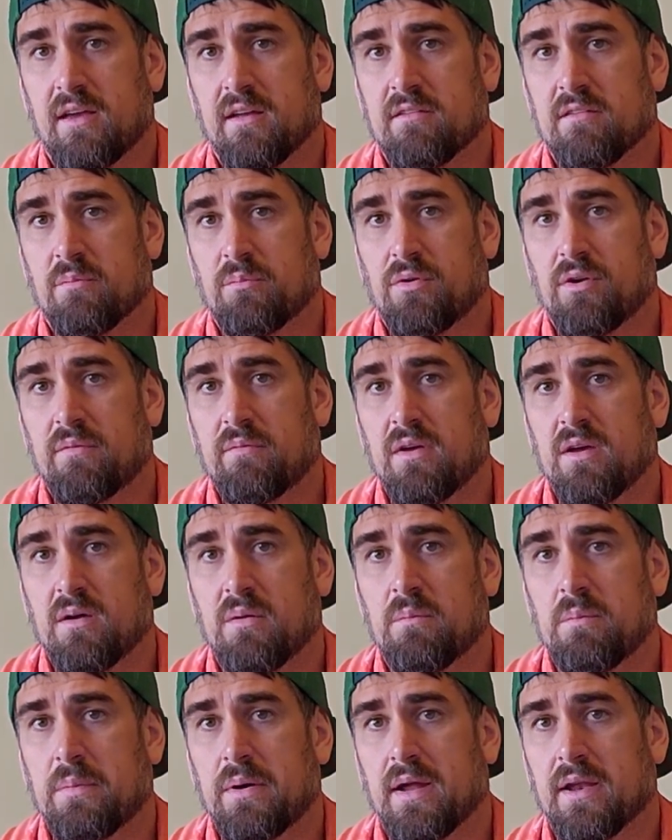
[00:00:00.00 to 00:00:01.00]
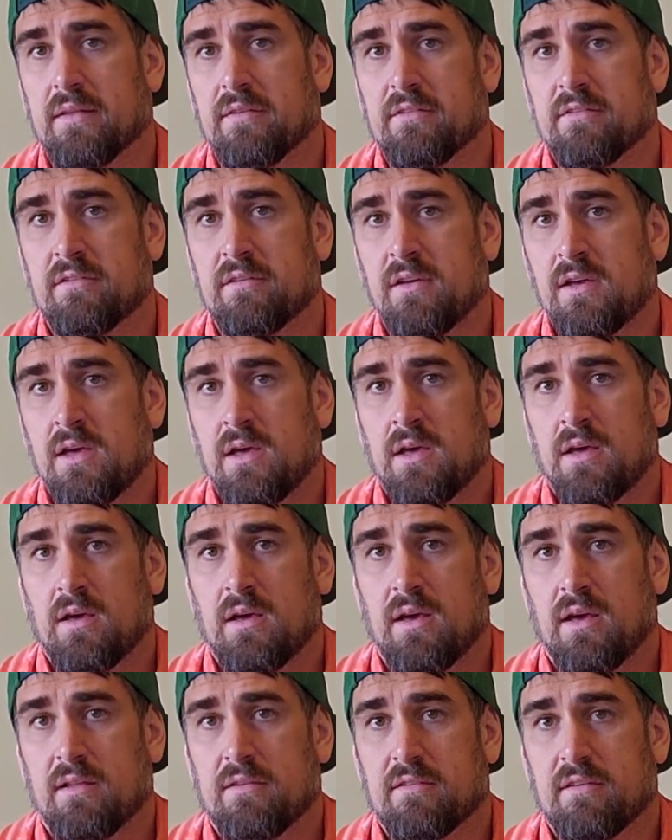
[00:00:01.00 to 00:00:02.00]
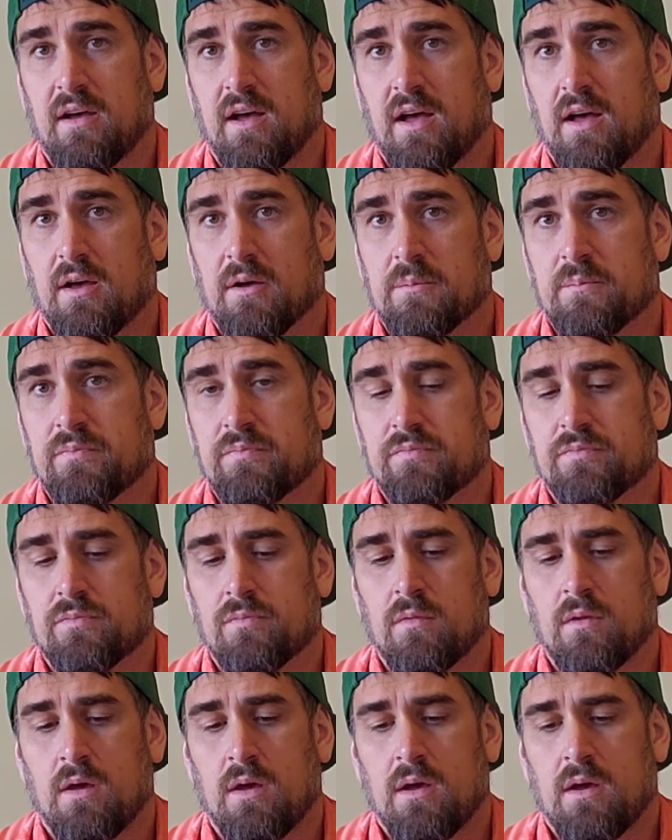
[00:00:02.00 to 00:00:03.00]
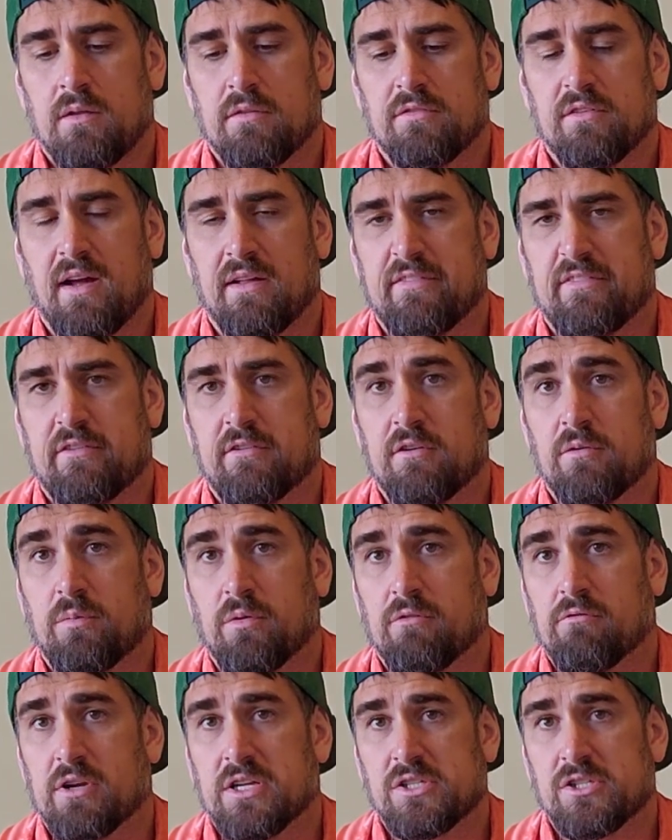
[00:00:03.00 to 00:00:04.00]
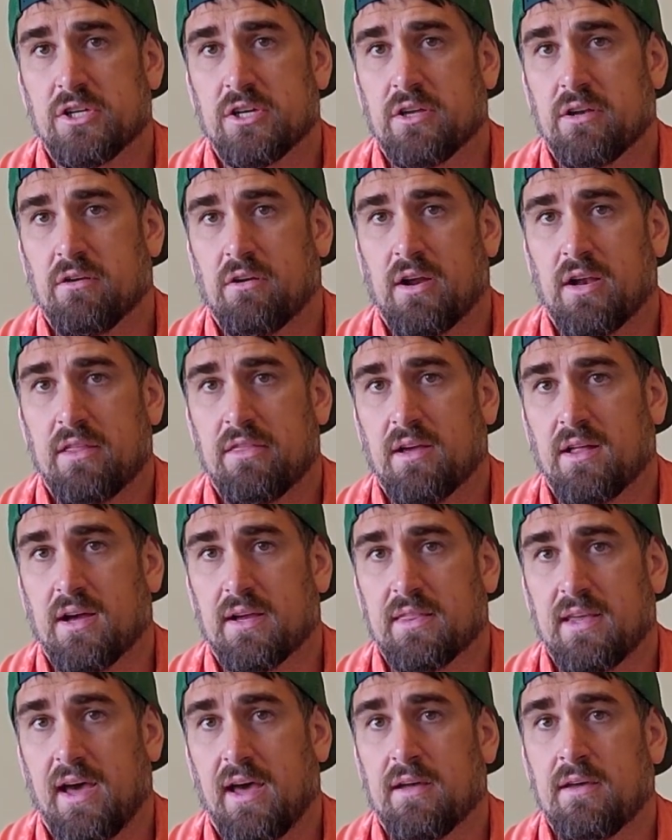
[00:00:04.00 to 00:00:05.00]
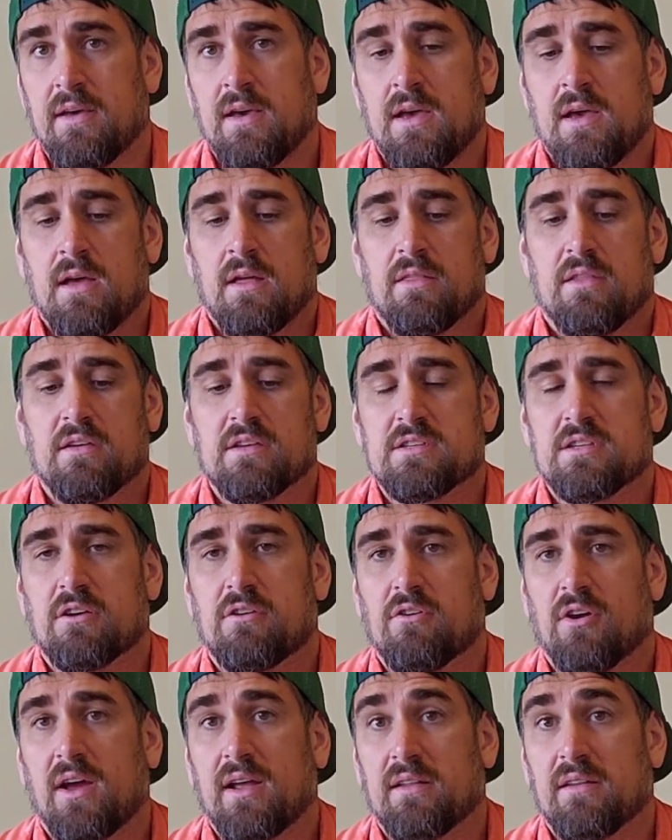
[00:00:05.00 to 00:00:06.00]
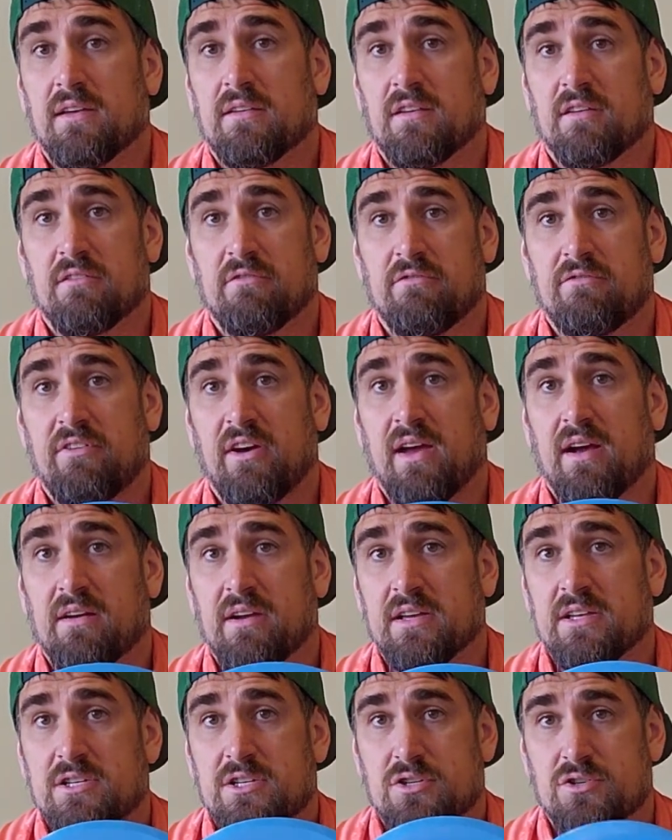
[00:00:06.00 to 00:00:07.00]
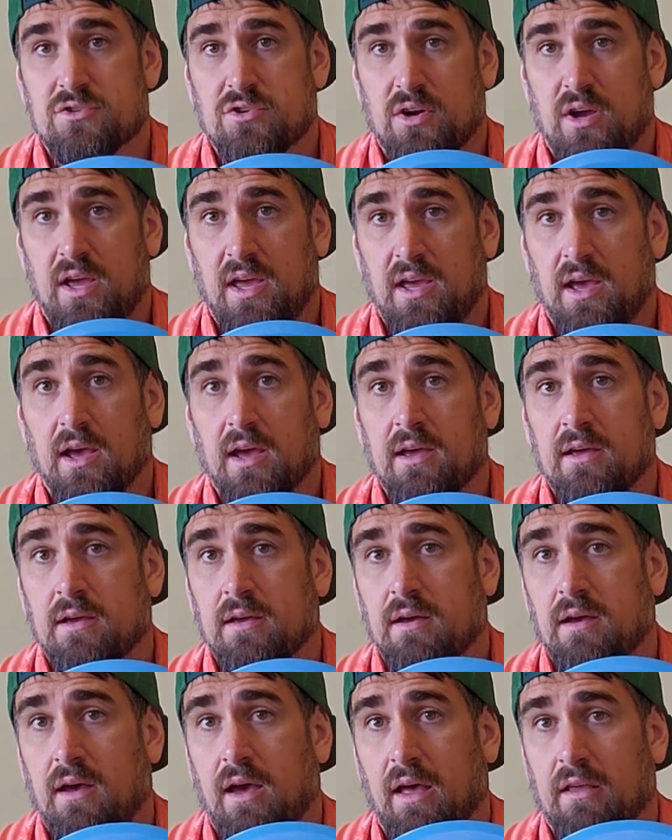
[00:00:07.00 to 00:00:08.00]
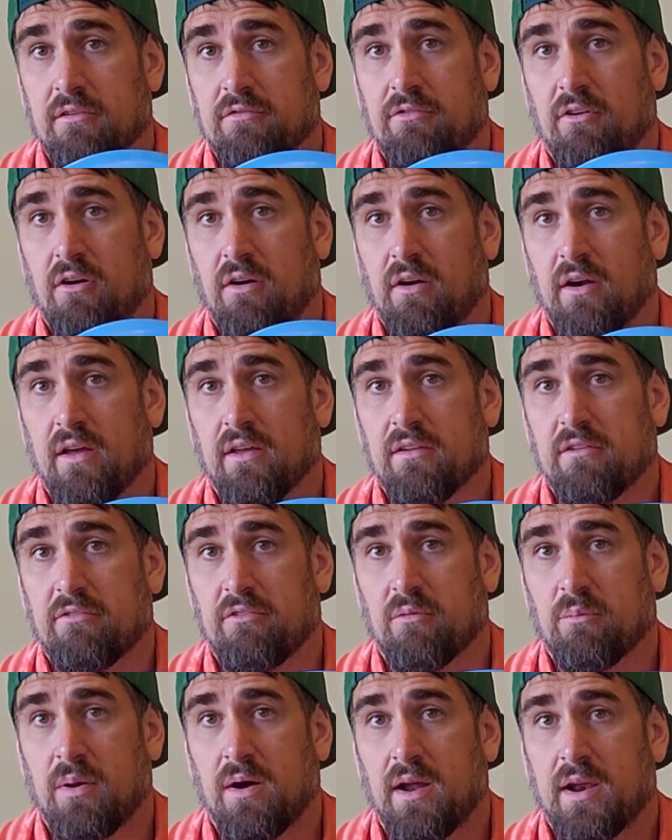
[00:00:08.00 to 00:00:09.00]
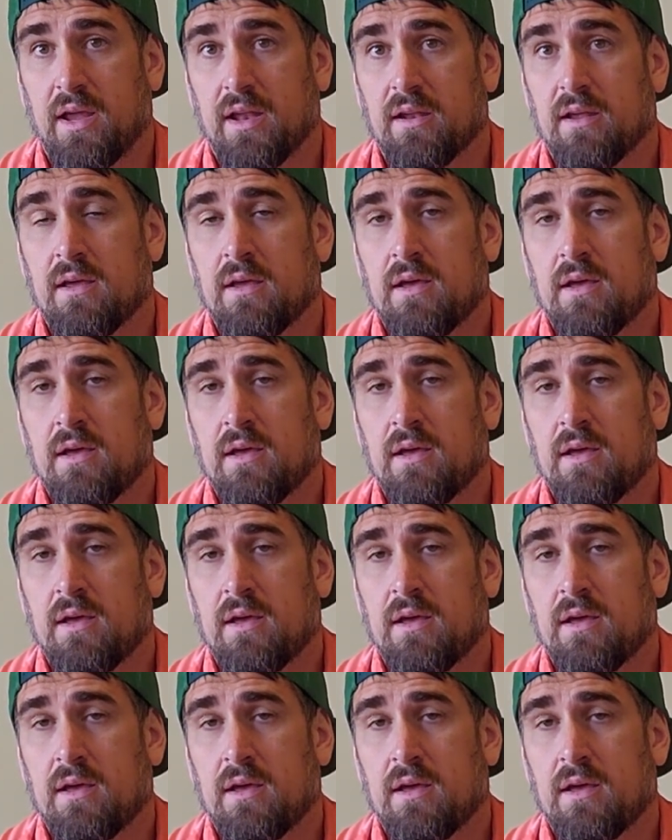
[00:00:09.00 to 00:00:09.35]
It's premium, but it's not super rigid or anything like that. This is a great disc. It's very straight as far as for putting.